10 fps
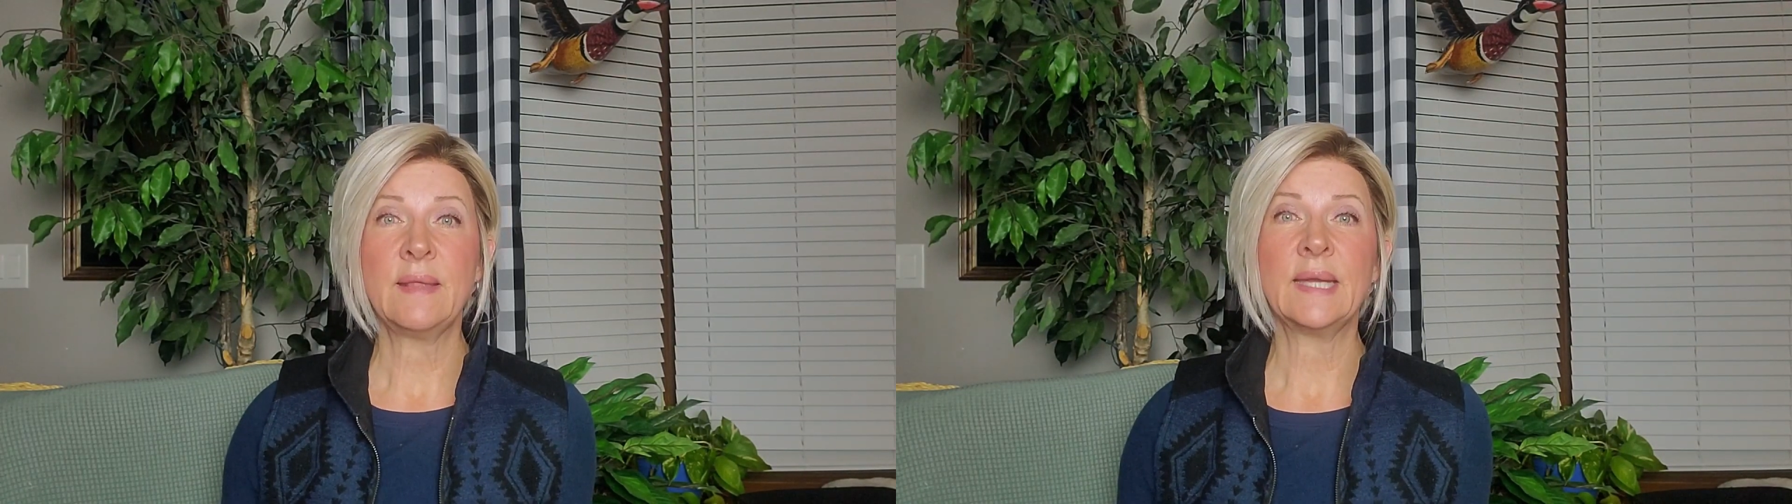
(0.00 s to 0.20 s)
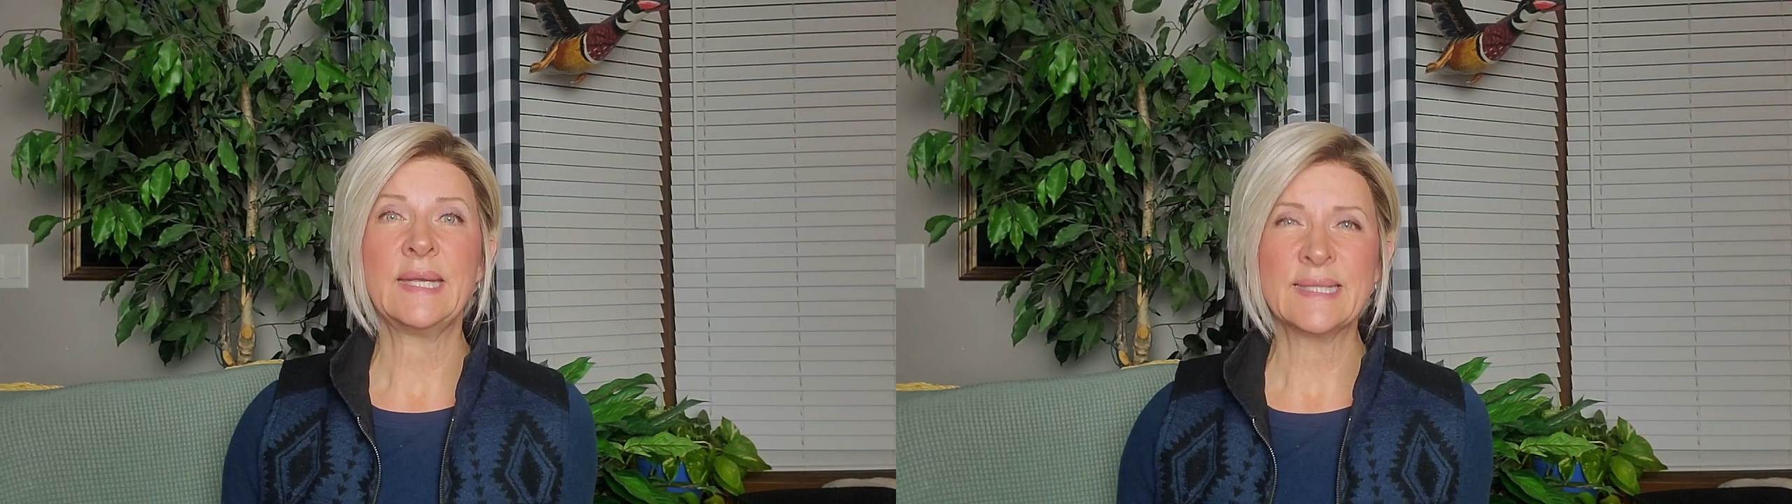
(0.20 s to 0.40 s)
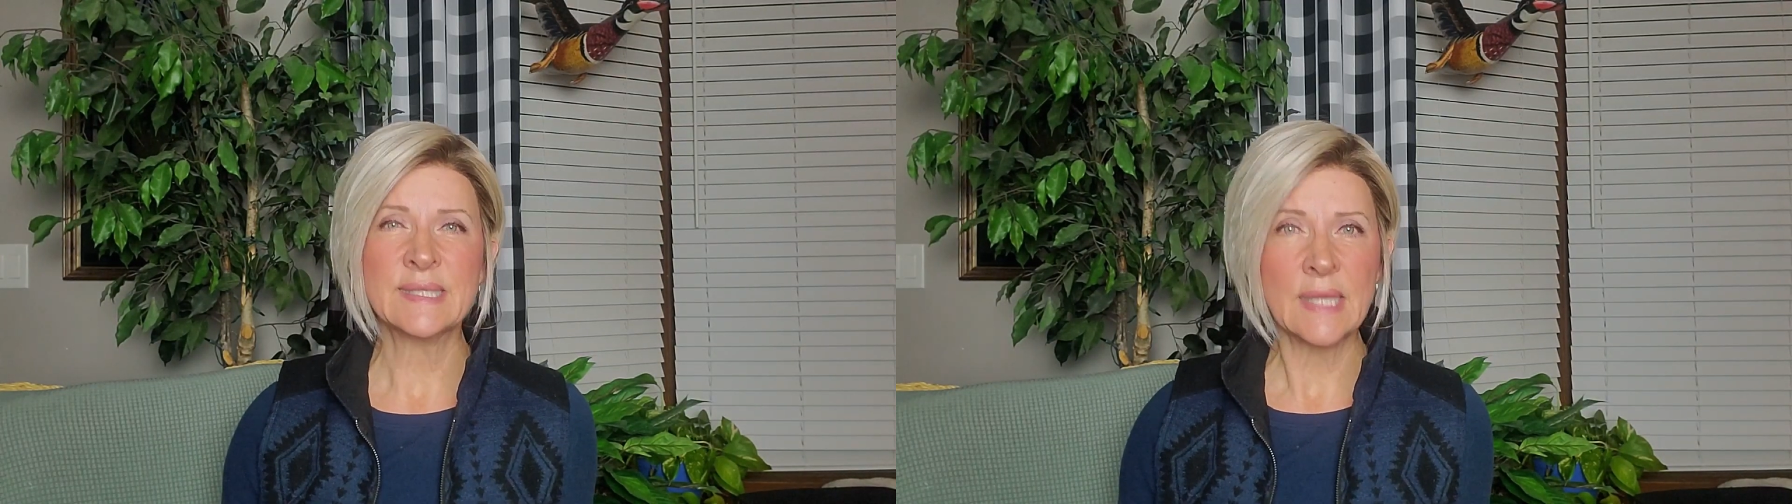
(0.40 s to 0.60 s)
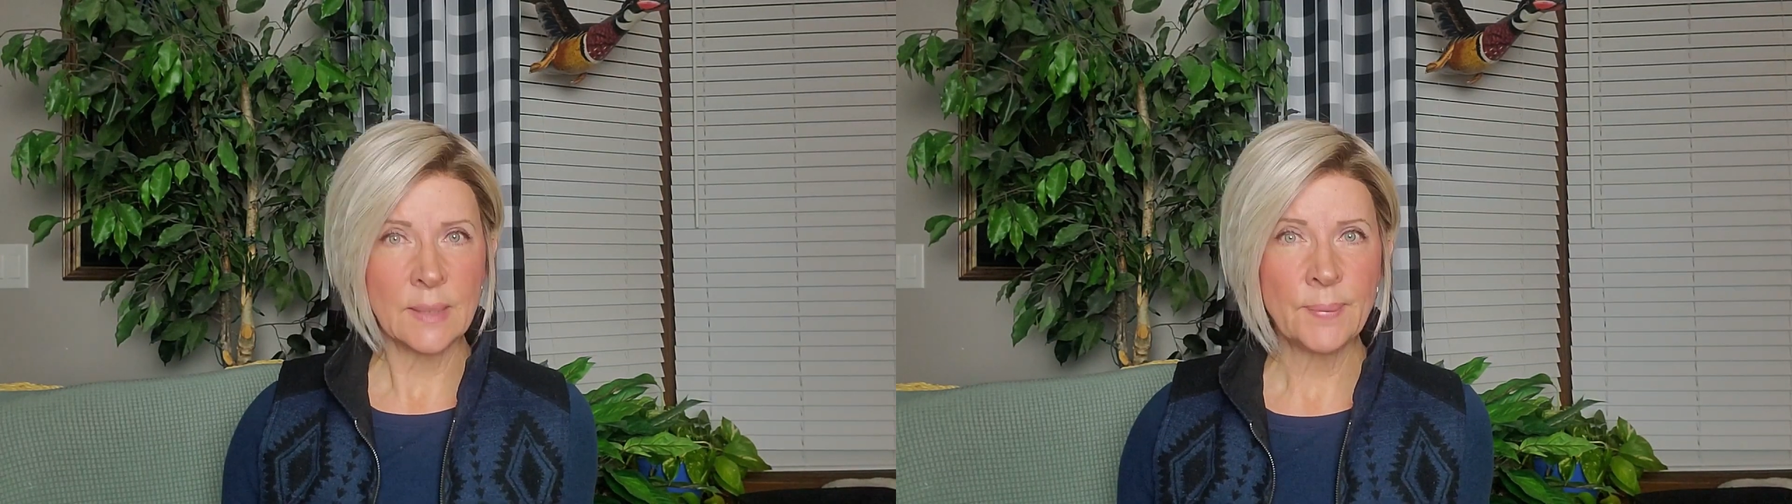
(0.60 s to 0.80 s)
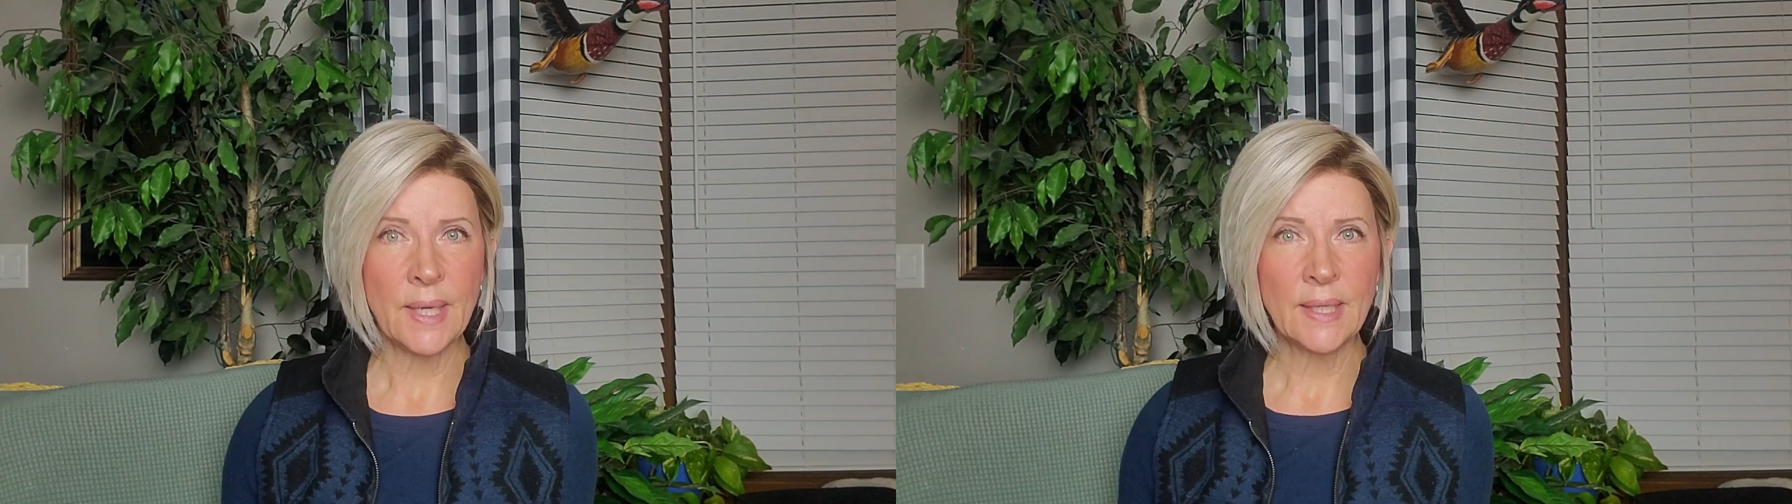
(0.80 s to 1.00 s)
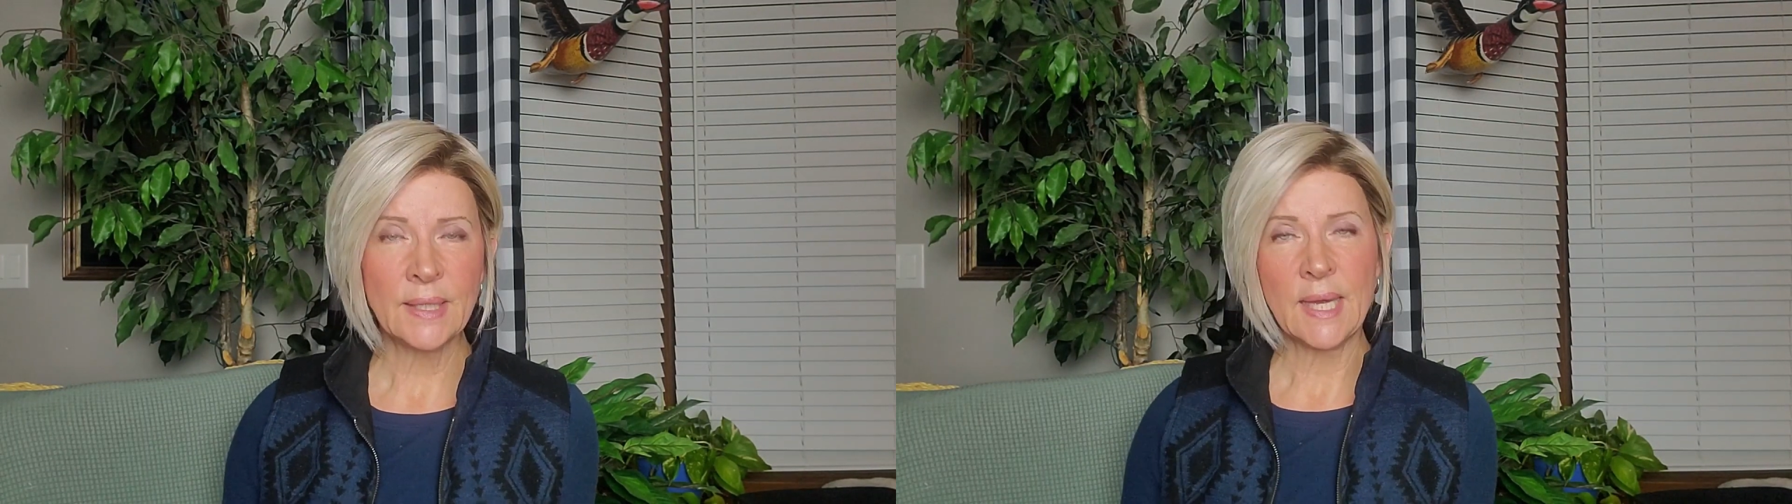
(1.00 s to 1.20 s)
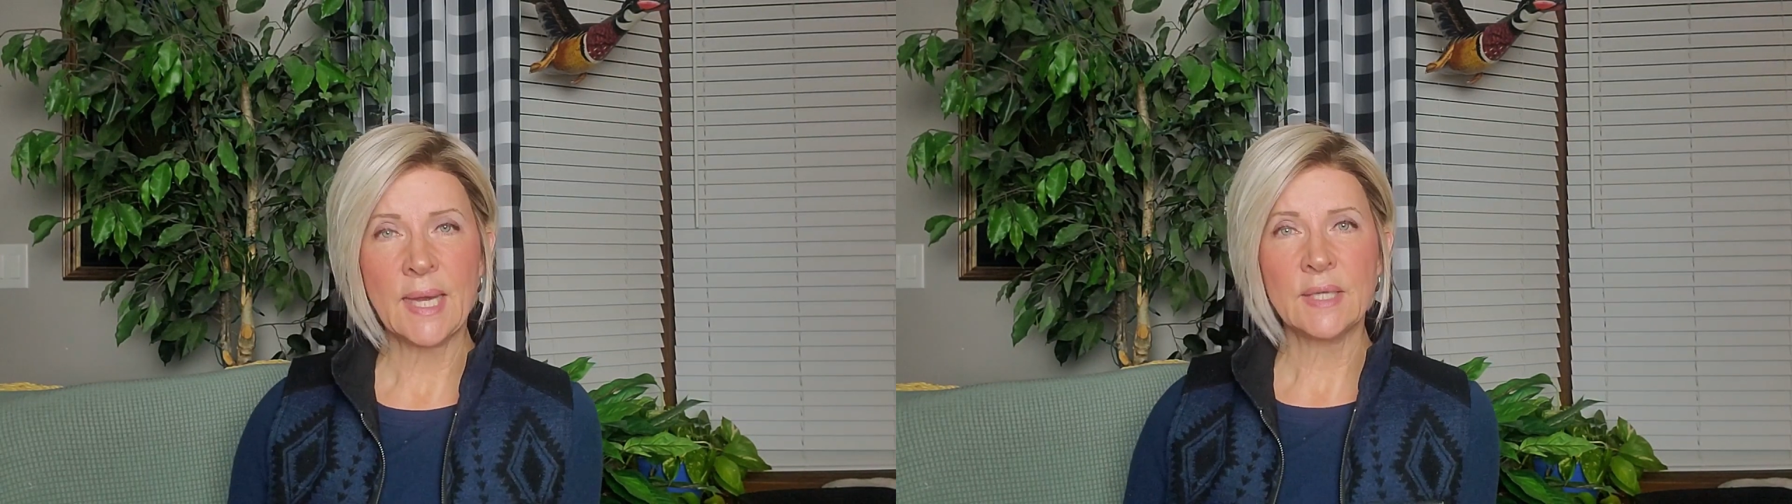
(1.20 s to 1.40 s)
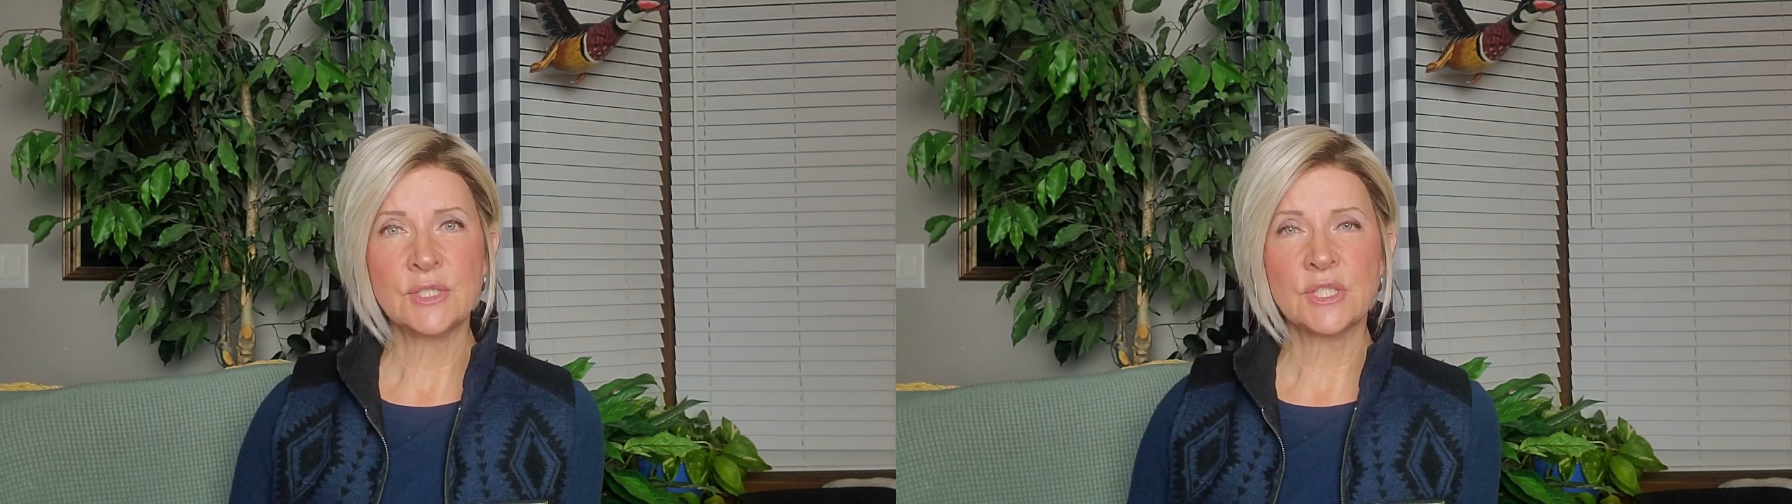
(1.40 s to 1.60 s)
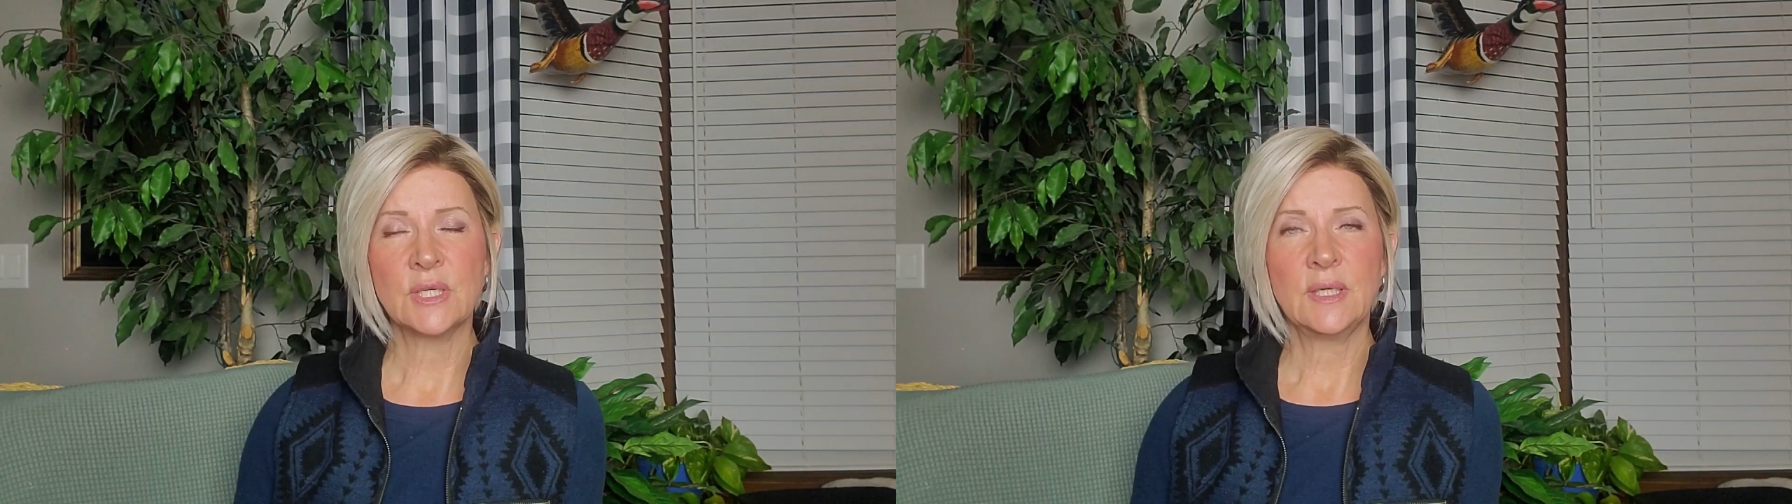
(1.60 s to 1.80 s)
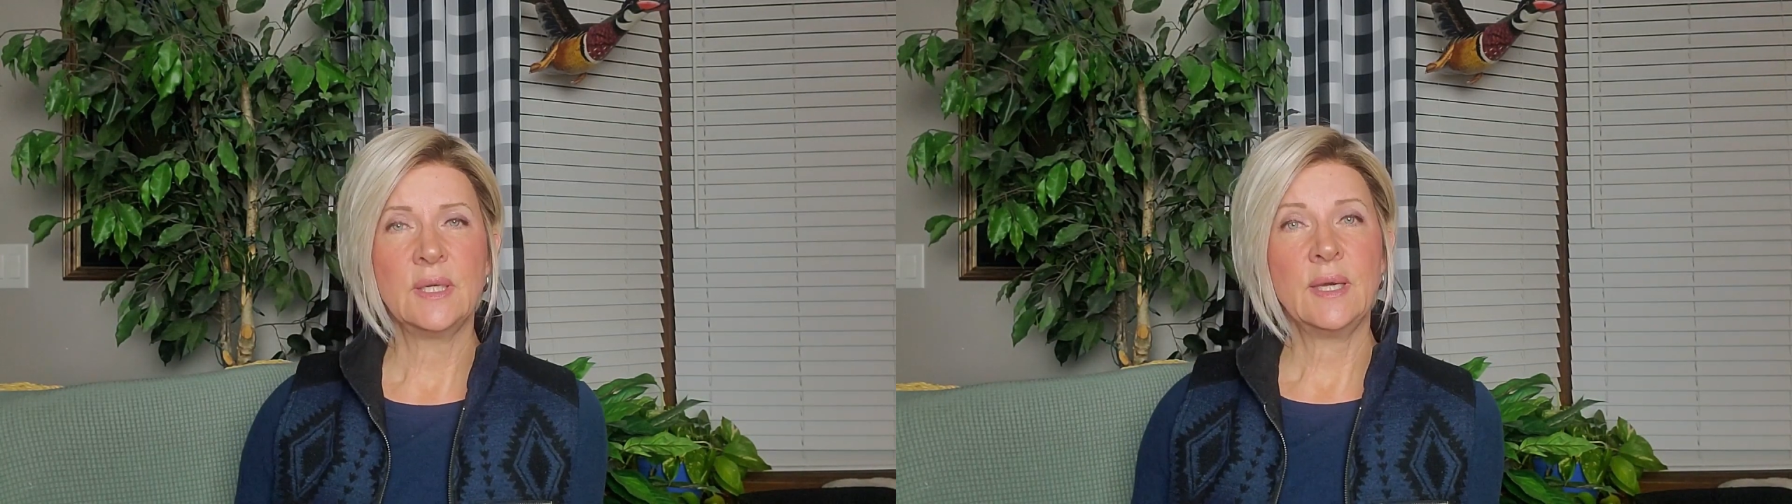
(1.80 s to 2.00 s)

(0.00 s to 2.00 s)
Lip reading: that is like paying cash